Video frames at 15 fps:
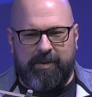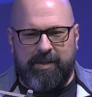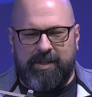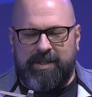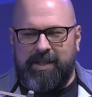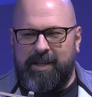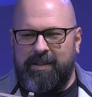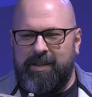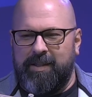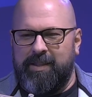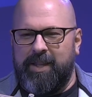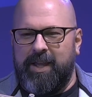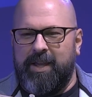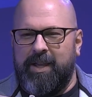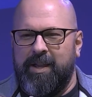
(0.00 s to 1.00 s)
said that
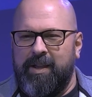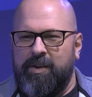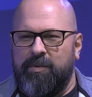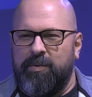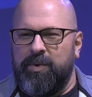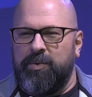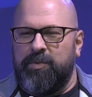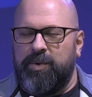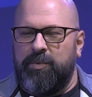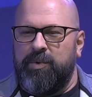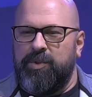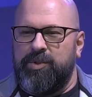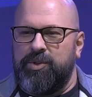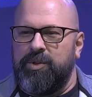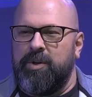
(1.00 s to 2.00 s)
they re- would
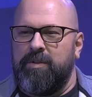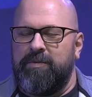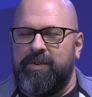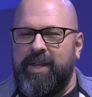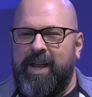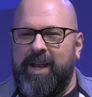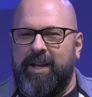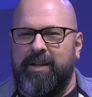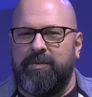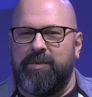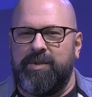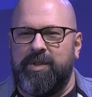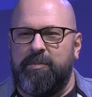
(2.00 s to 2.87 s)
reserve that. It was the